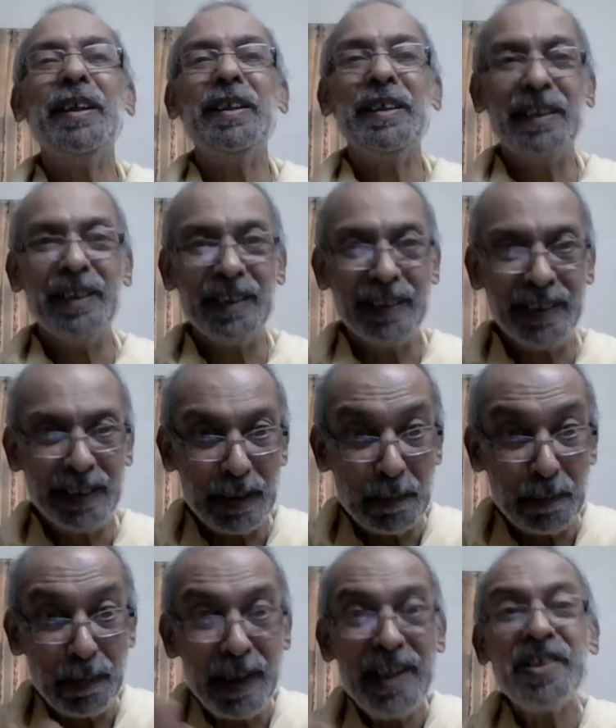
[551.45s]
the, the, the
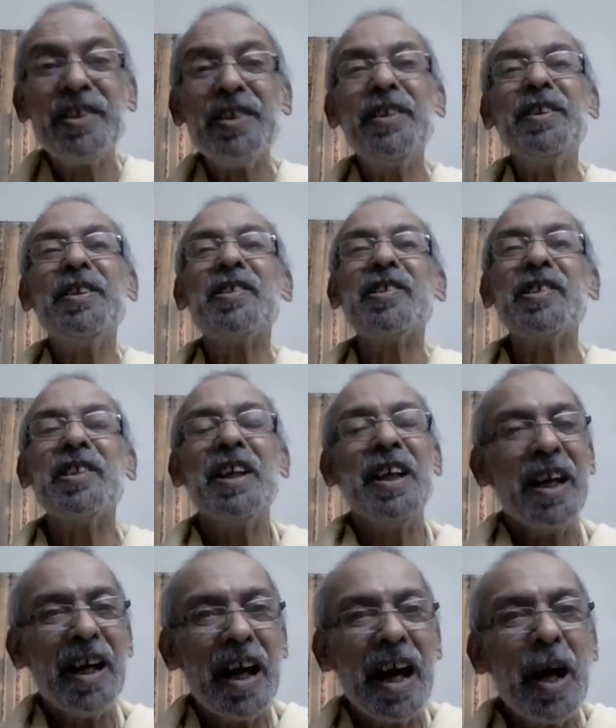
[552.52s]
pleasures
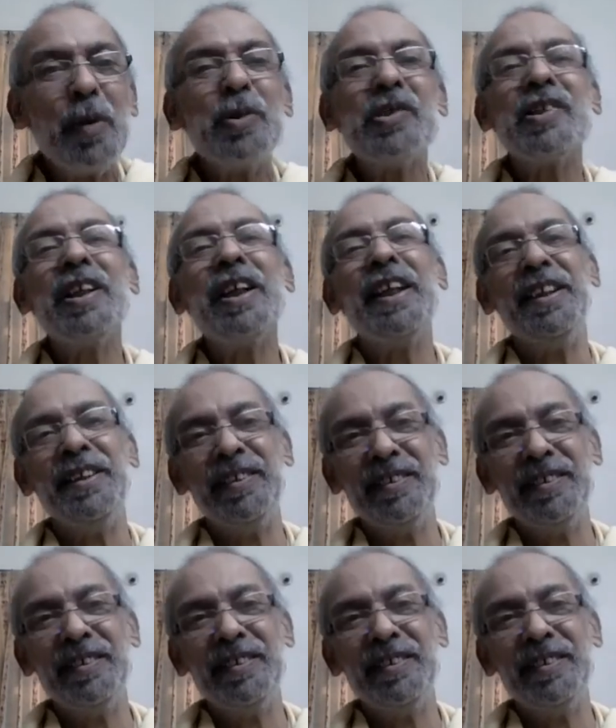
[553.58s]
outside.